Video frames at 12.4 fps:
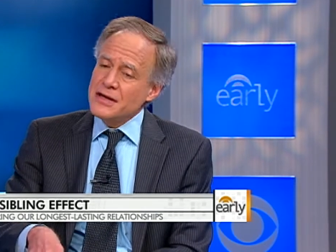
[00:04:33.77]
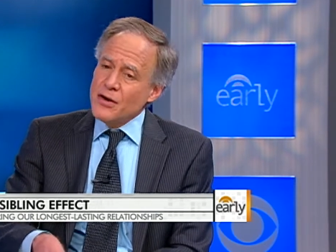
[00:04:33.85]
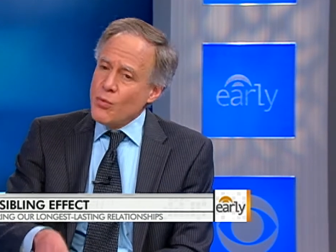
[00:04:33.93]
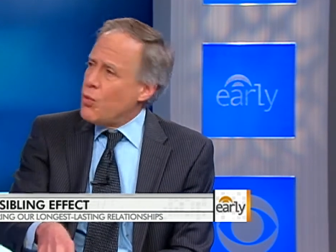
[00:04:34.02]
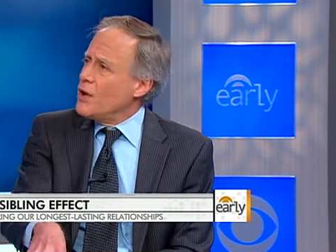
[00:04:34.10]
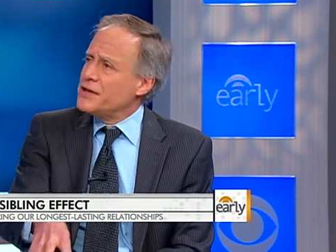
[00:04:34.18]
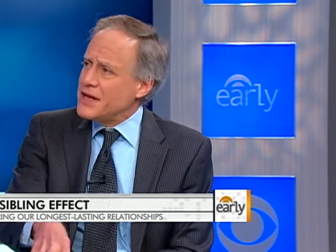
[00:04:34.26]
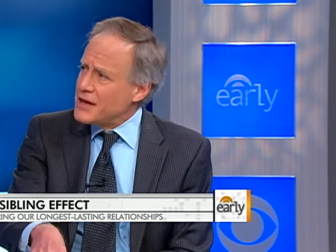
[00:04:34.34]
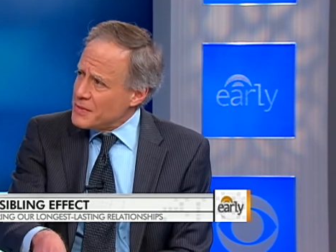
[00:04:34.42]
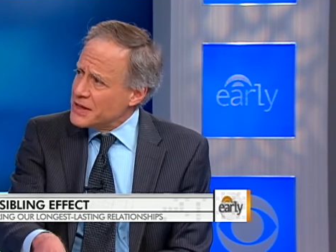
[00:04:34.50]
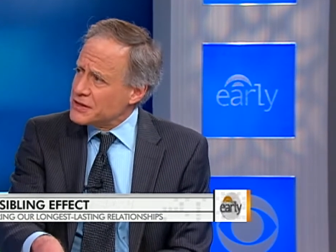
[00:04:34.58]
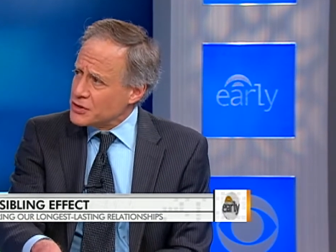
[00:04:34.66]
one
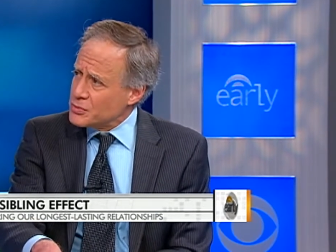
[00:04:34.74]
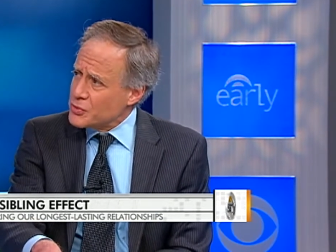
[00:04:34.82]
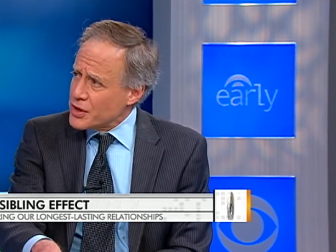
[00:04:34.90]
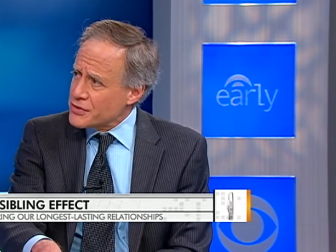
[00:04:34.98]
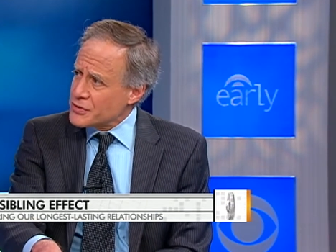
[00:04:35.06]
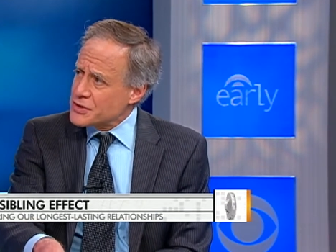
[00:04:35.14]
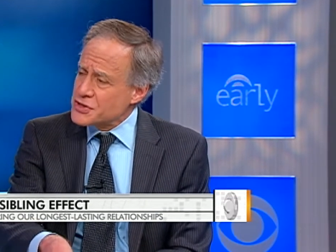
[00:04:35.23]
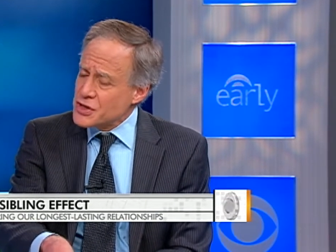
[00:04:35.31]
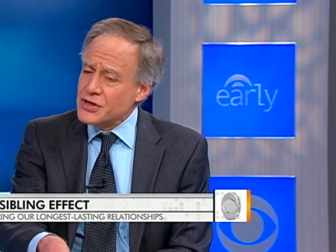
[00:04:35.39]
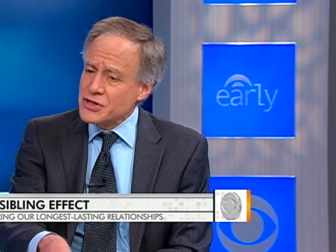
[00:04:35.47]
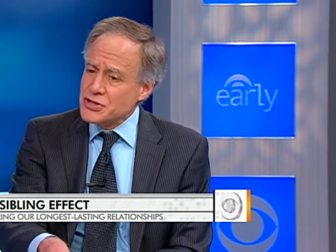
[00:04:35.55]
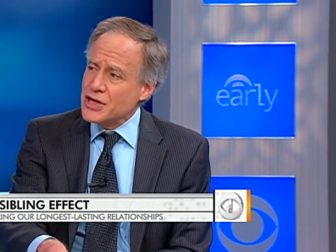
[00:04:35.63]
day my little brother is
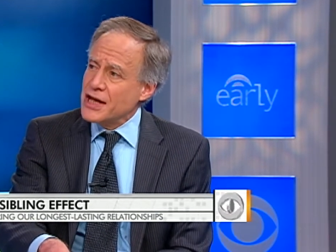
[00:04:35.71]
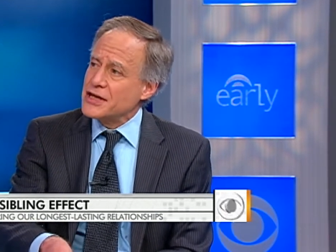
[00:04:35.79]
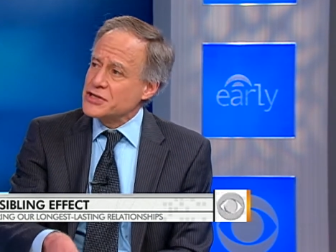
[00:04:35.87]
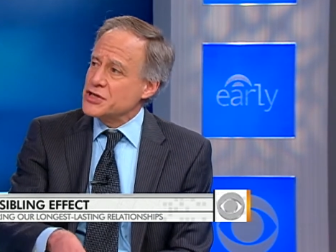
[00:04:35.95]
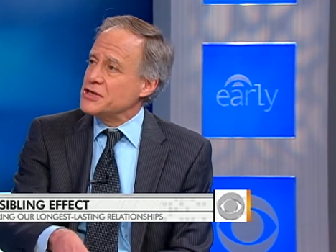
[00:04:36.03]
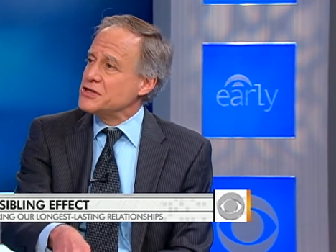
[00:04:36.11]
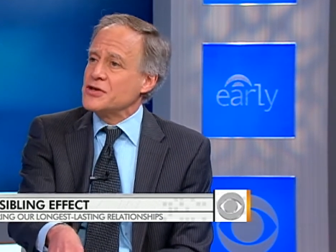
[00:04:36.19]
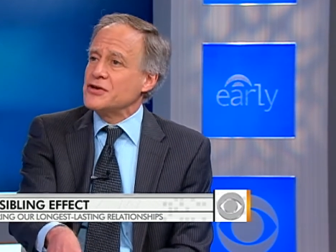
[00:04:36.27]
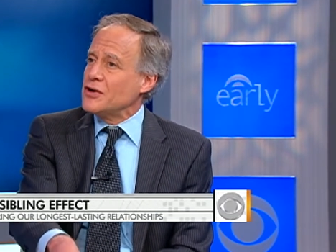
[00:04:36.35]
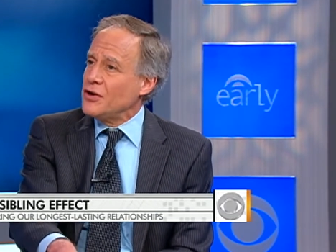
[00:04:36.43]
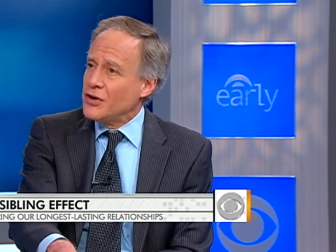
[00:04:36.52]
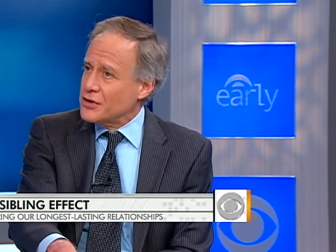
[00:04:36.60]
going to change and isn't
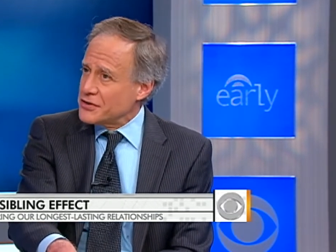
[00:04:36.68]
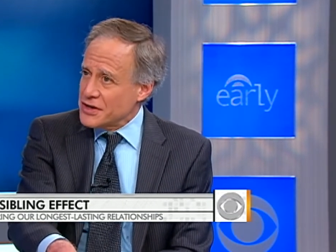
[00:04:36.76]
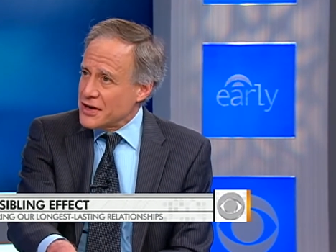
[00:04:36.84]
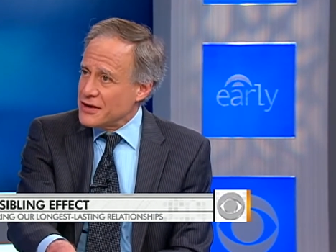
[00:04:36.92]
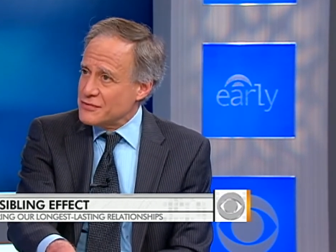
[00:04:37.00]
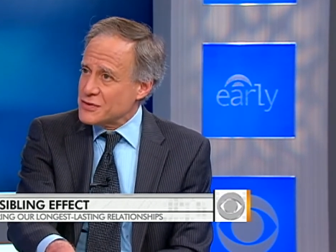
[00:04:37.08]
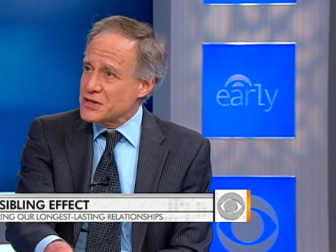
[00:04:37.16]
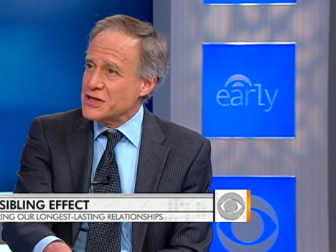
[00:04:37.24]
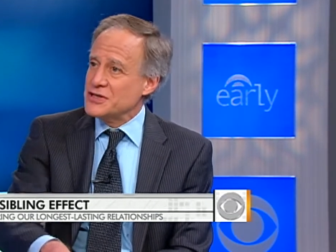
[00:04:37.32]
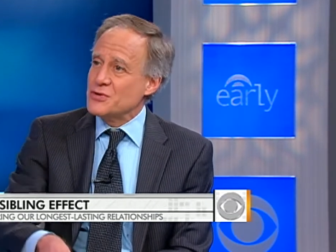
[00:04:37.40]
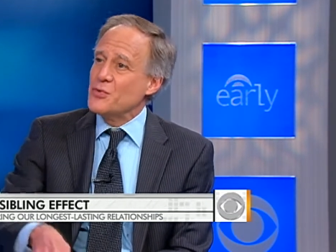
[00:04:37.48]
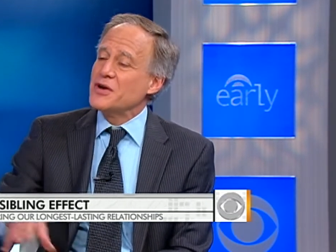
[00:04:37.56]
going to hog the
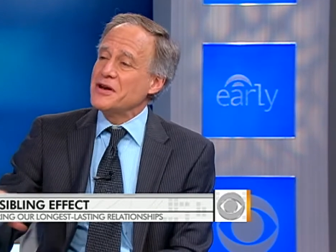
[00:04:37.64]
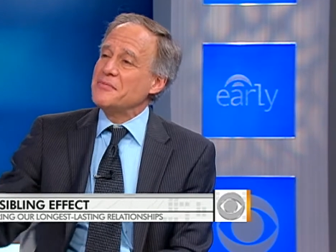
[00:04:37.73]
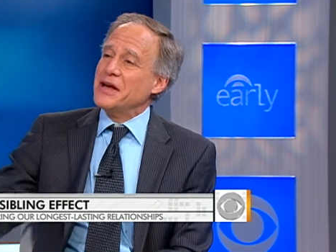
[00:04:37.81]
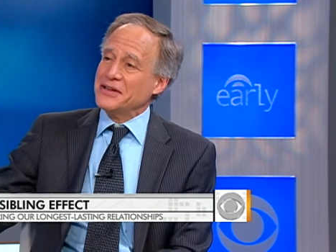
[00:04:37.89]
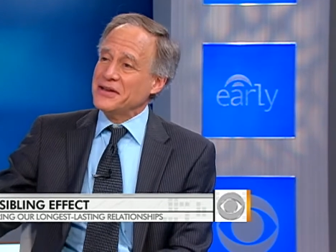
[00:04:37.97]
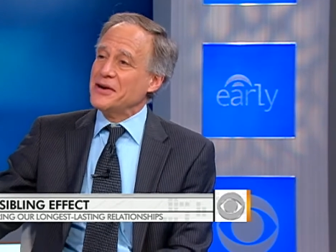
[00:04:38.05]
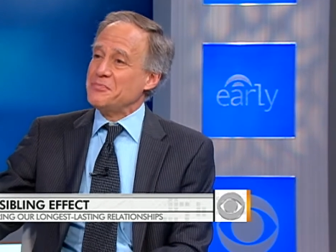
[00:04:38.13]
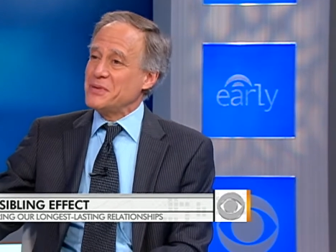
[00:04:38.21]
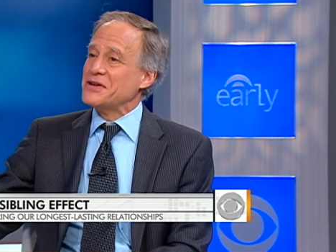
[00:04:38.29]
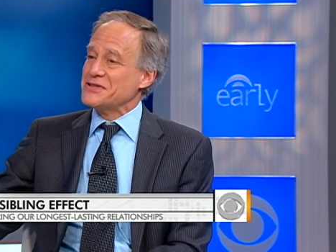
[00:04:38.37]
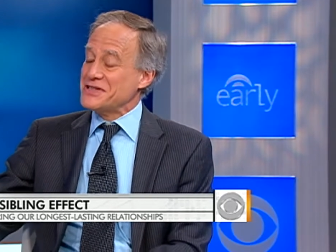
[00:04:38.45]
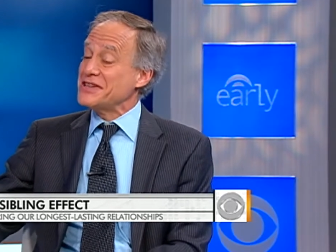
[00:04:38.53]
conversation. one day my little
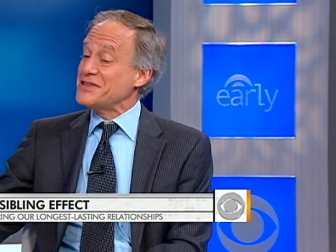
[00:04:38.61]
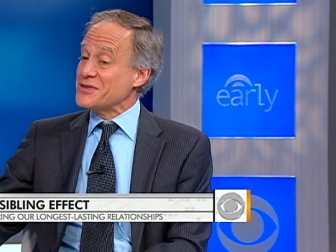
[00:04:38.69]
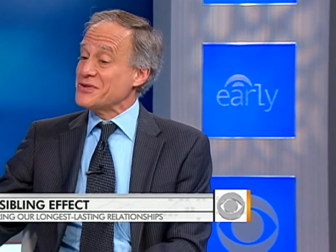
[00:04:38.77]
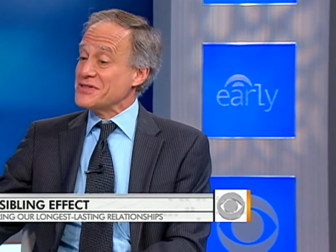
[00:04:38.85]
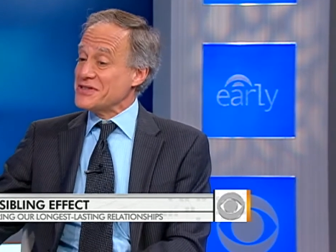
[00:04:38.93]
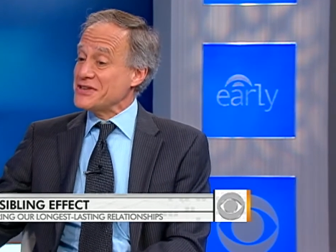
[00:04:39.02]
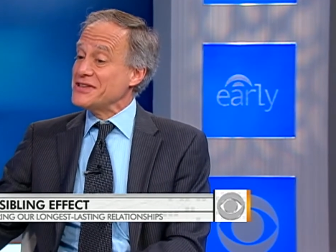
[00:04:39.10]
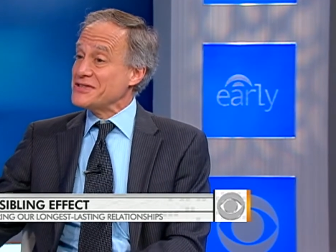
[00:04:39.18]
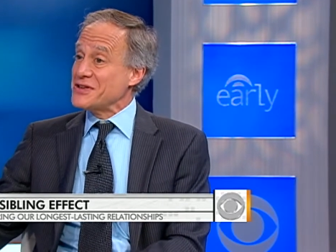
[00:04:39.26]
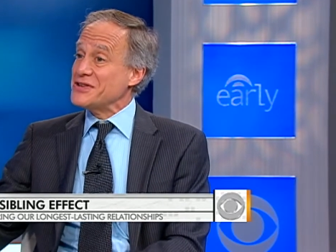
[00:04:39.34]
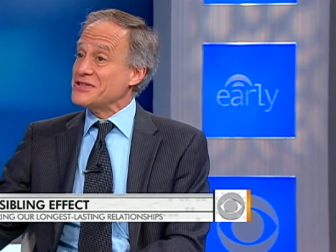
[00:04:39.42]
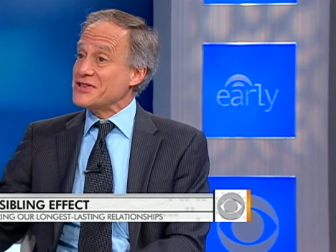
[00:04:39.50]
bigger sister is,
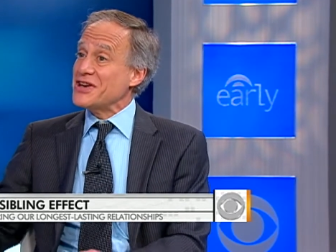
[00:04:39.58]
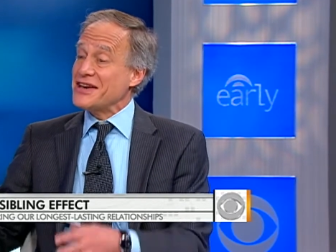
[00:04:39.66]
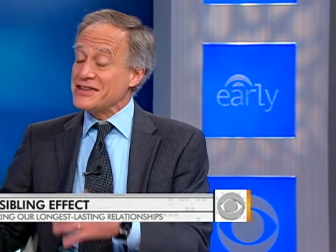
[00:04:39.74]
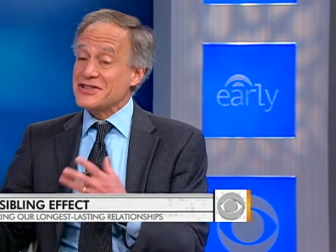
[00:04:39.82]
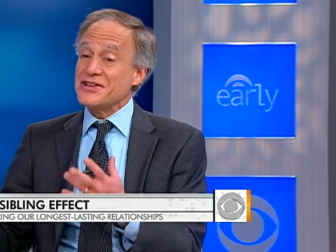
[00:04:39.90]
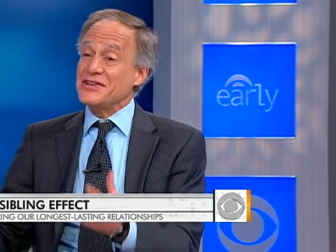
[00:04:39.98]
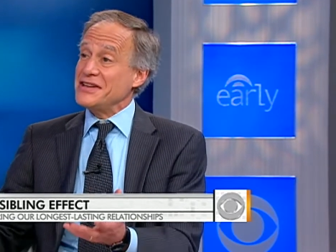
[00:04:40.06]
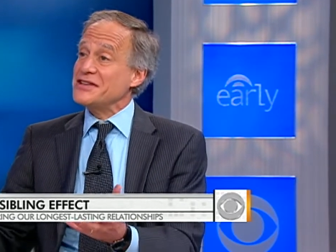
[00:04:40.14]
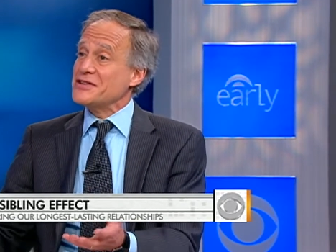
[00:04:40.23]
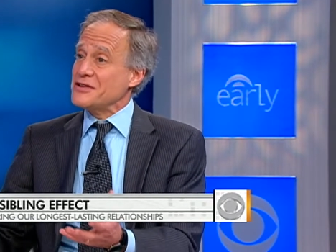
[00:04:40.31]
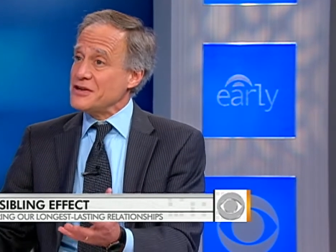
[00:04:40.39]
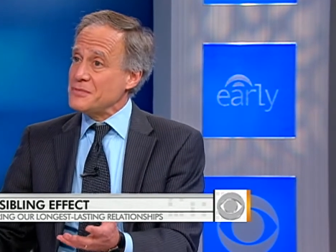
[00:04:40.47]
is going to change and
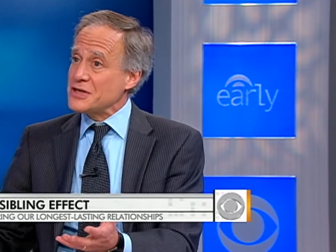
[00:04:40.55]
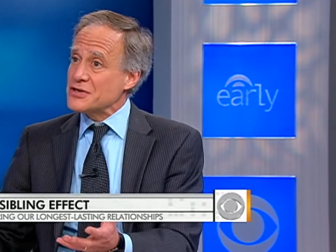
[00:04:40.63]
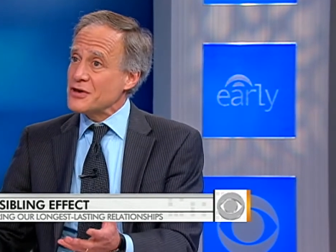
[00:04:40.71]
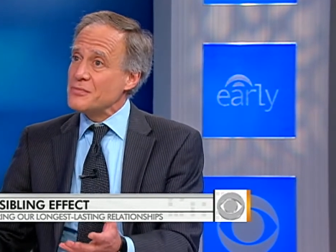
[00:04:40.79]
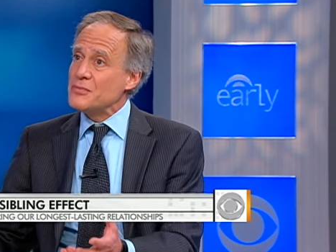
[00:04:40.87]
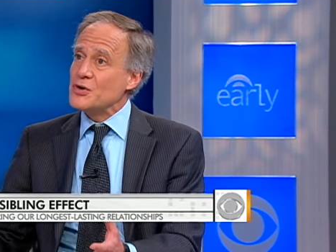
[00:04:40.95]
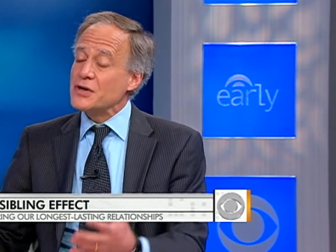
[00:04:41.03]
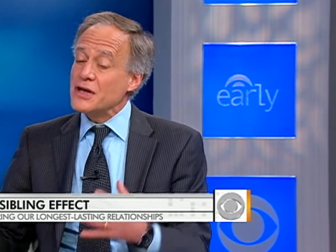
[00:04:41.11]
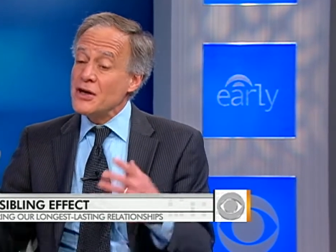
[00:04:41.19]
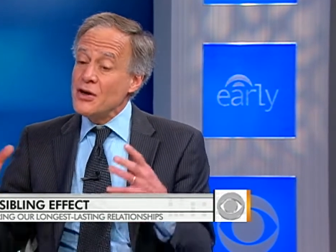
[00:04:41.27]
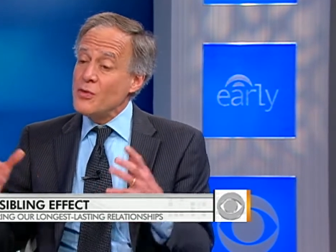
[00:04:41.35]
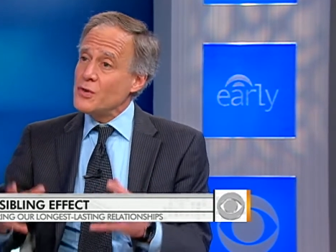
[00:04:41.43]
isn't going to be so moody.